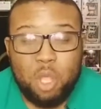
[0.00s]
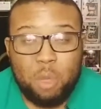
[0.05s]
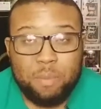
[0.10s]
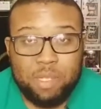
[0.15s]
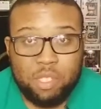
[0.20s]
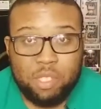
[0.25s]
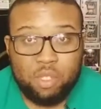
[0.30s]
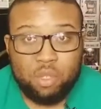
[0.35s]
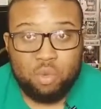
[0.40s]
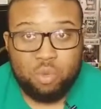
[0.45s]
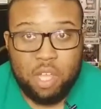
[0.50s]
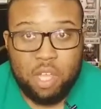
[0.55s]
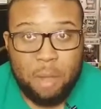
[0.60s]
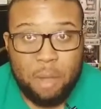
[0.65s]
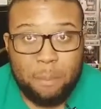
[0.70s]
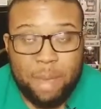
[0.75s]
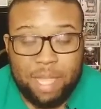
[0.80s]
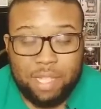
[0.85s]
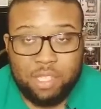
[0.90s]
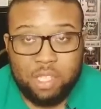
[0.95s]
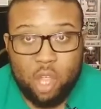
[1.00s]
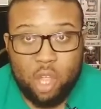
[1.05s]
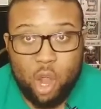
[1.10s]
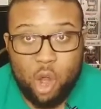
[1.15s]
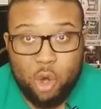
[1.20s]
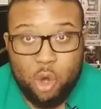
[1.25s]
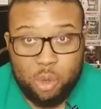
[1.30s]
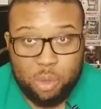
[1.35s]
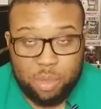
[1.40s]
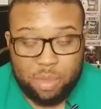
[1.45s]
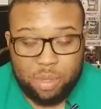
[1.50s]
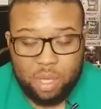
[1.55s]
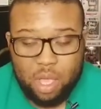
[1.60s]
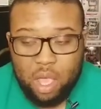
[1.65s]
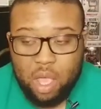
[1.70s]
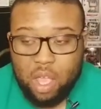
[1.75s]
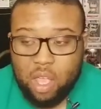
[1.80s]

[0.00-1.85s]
humans to come back to Earth.